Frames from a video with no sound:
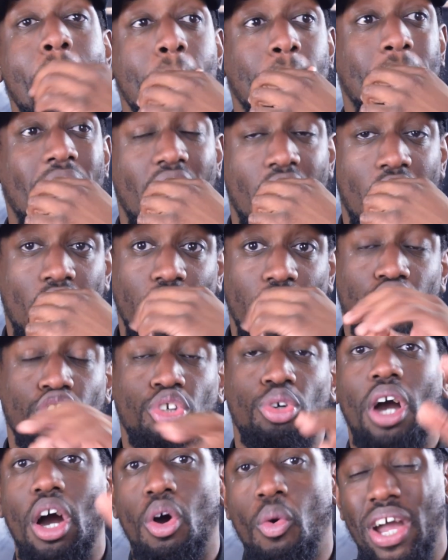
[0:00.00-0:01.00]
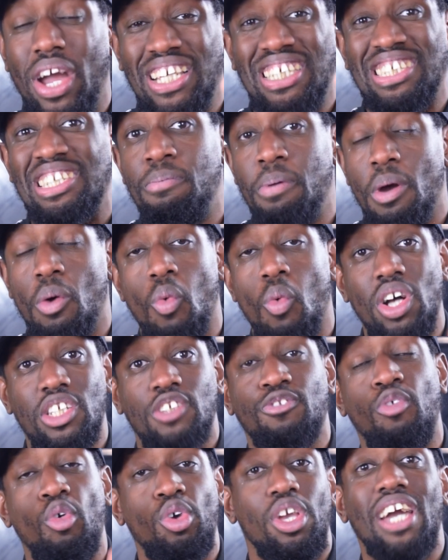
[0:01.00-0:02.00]
but I'm gonna do a quick snippet
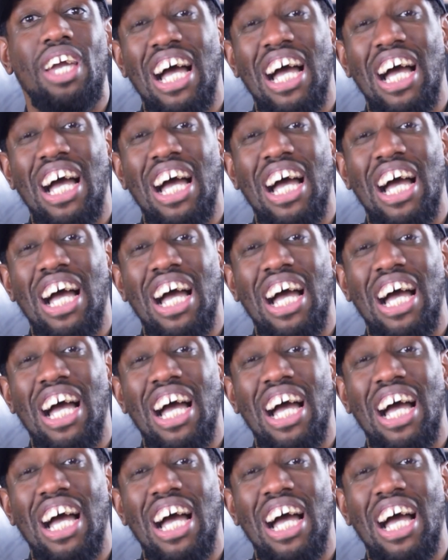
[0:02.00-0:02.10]
once for you